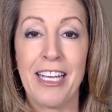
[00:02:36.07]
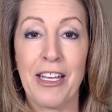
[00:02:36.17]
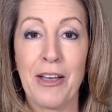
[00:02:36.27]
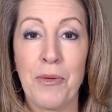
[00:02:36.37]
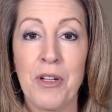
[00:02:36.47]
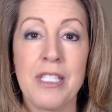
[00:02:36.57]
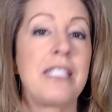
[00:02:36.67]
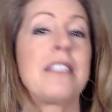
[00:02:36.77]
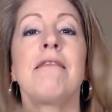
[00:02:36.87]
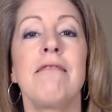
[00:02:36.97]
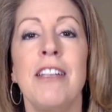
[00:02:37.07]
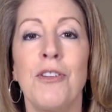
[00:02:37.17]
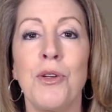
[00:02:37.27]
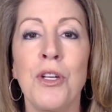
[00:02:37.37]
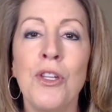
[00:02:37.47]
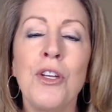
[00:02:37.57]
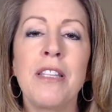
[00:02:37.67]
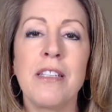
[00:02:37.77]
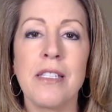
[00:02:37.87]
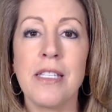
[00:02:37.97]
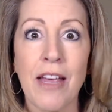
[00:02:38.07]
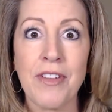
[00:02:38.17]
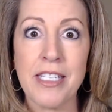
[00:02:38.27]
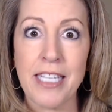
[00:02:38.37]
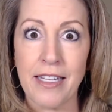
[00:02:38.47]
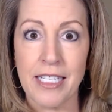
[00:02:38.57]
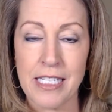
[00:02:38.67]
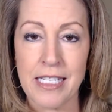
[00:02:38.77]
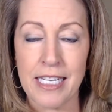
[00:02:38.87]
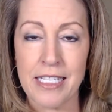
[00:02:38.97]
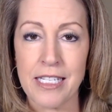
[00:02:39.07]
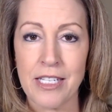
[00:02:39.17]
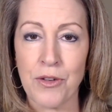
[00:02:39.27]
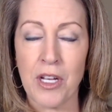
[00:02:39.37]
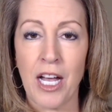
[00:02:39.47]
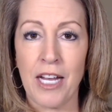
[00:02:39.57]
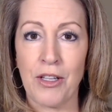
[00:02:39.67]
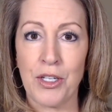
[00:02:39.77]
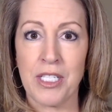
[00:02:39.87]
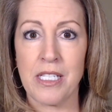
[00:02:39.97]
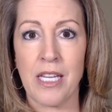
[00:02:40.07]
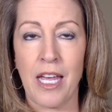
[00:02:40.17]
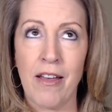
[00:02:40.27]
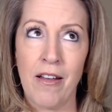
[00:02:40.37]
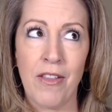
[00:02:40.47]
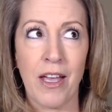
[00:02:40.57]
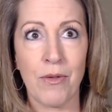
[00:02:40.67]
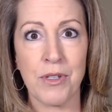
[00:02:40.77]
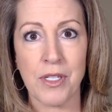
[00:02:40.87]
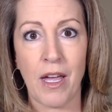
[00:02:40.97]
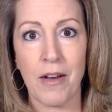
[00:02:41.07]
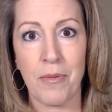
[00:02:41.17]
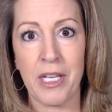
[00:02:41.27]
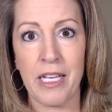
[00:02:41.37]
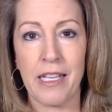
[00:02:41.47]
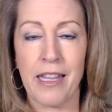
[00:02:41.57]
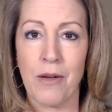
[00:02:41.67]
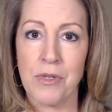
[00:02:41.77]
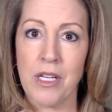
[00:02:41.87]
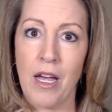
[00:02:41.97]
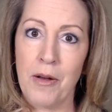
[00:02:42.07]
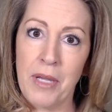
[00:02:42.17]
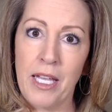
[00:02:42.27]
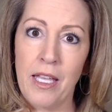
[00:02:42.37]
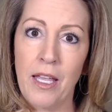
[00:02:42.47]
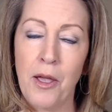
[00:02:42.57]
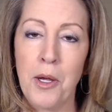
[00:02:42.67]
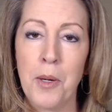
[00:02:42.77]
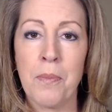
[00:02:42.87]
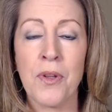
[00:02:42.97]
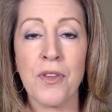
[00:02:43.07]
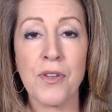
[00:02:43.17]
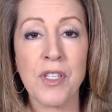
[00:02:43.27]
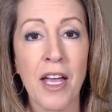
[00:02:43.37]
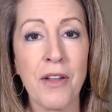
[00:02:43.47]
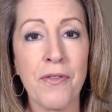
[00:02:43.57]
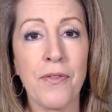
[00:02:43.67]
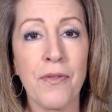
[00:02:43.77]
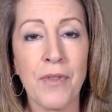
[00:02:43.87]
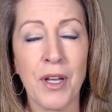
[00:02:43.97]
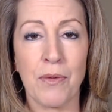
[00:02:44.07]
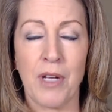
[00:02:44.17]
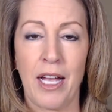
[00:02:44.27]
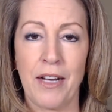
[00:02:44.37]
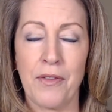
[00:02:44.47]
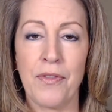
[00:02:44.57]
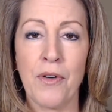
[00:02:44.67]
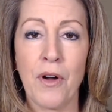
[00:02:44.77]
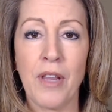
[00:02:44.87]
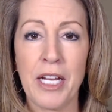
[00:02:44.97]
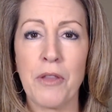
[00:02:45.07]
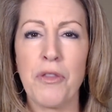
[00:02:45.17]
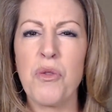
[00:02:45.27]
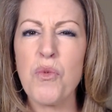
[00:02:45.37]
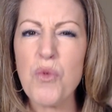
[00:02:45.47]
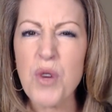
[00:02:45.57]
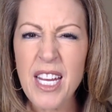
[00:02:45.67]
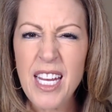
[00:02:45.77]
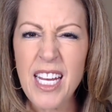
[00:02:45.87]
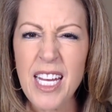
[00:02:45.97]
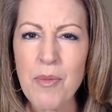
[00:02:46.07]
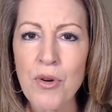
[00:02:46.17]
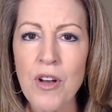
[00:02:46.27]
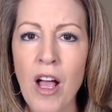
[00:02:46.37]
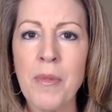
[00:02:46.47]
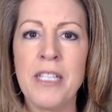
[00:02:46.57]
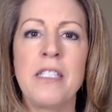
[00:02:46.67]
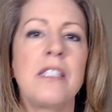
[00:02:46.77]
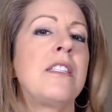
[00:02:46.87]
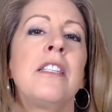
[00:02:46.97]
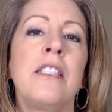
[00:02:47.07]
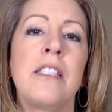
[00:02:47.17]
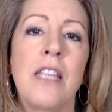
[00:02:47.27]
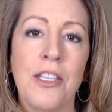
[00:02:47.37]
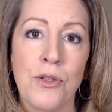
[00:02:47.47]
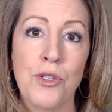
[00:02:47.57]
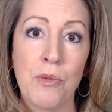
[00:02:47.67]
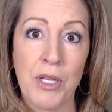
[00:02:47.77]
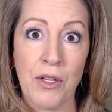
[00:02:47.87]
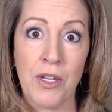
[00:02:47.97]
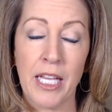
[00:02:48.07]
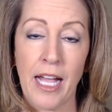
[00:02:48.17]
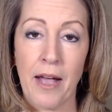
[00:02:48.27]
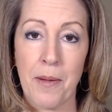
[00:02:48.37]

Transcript: Well, it's, you can look at the seven deadly sins and you can kind of look and say, oh, that one's kind of me and that one's kind of me. But there's there are like three predominant sins that you should be looking at.